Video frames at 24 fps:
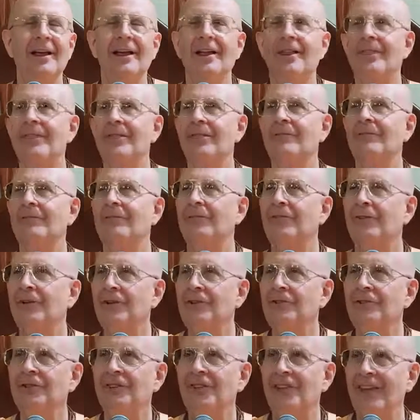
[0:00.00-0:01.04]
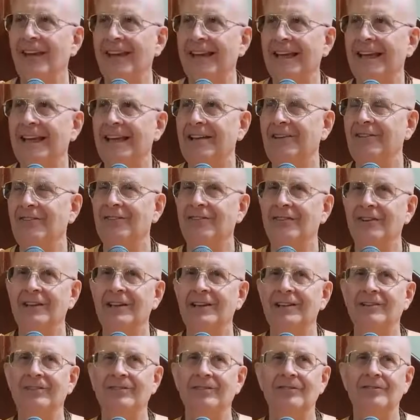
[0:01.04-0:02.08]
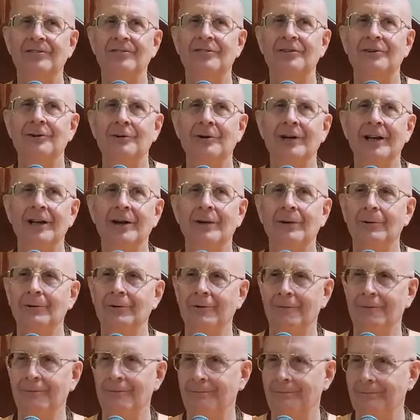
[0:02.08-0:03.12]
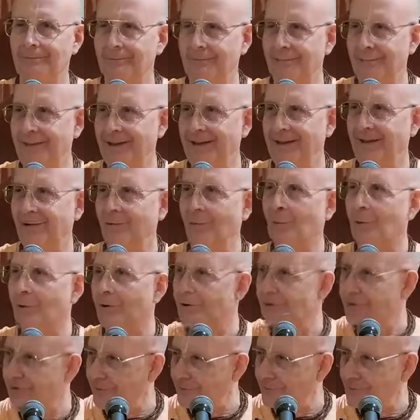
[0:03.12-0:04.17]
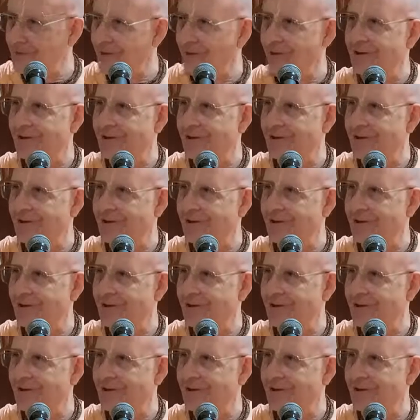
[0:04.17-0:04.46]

the first thing he sees is Duryodhana being worshipped on a